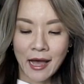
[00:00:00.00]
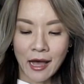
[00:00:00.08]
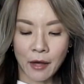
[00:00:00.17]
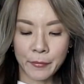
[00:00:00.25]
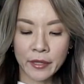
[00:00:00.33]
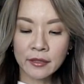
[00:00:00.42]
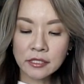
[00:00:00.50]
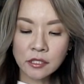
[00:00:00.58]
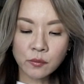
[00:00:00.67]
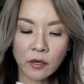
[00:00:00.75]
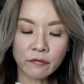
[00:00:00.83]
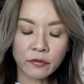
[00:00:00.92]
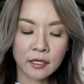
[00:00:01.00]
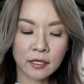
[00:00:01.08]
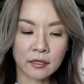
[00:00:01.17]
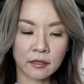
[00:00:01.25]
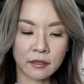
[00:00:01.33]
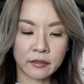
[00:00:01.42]
And this is one of
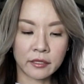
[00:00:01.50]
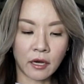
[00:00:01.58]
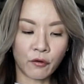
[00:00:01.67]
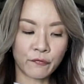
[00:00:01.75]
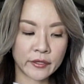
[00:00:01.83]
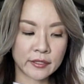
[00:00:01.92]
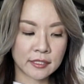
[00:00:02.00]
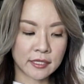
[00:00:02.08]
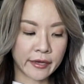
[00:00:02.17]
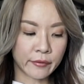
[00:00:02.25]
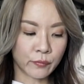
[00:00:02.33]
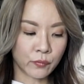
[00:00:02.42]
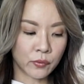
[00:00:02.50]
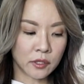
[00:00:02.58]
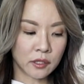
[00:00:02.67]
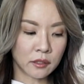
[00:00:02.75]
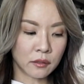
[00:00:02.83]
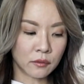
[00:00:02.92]
the outfits that
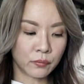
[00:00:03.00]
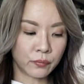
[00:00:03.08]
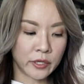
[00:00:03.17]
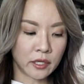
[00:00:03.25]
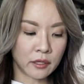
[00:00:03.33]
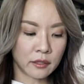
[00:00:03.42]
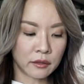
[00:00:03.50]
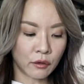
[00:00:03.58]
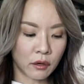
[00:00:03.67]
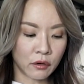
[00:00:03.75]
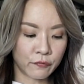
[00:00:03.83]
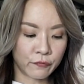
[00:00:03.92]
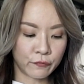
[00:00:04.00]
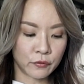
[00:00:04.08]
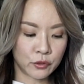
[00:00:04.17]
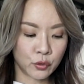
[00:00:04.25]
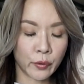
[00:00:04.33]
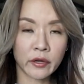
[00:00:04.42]
we thought of
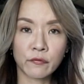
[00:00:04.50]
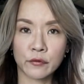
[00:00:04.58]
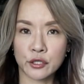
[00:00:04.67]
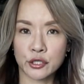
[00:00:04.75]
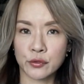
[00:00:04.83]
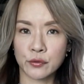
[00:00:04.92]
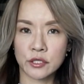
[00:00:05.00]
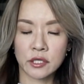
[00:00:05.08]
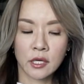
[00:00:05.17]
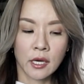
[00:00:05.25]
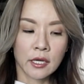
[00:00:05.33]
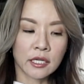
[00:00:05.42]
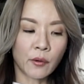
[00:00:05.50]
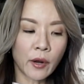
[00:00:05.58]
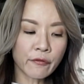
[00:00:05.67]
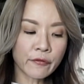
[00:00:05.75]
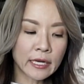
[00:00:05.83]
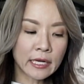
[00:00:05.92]
doing for the shoot. Now
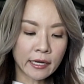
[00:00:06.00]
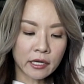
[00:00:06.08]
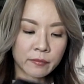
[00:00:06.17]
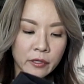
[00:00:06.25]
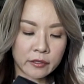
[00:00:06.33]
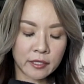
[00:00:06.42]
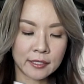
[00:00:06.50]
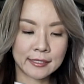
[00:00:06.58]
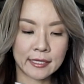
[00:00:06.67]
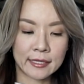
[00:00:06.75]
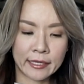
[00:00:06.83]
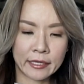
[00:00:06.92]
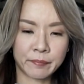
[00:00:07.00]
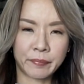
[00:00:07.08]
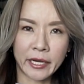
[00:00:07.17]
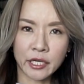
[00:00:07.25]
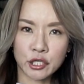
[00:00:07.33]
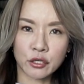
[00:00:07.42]
what I really like about these, they're like
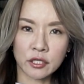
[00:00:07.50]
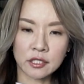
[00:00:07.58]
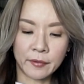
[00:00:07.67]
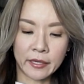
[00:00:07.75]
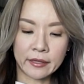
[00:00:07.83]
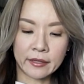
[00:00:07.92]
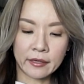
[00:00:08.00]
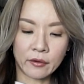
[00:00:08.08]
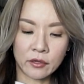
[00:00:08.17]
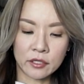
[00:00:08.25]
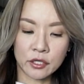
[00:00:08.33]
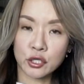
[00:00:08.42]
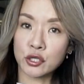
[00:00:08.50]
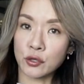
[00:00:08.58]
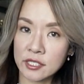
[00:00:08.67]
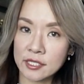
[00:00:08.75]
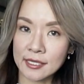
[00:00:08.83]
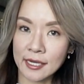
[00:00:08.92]
bike shorts, but they're on the
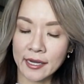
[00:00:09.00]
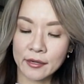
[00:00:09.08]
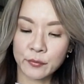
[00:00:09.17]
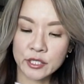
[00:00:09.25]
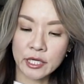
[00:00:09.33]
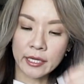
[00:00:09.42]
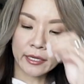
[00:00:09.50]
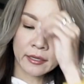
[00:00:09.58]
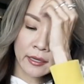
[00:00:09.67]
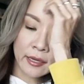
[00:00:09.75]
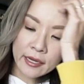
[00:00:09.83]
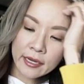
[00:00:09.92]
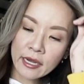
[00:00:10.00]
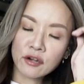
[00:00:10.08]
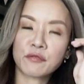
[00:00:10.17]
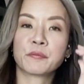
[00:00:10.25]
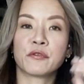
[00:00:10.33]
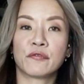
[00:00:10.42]
shorter side, which I kind
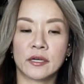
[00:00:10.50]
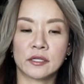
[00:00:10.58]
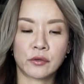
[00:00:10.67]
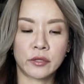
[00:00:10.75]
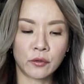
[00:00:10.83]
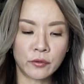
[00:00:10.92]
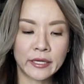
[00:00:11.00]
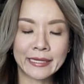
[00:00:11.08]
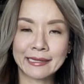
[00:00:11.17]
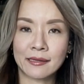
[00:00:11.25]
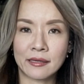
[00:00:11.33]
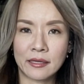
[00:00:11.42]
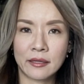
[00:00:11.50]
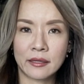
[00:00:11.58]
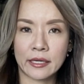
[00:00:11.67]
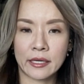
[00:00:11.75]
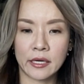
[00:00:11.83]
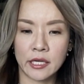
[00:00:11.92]
of prefer. So they don't hit the knee,
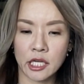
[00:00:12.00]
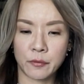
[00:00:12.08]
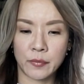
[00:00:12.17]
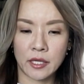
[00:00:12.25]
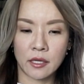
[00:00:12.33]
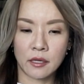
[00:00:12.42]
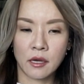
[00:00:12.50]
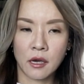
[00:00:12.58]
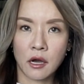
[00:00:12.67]
they kind of hit me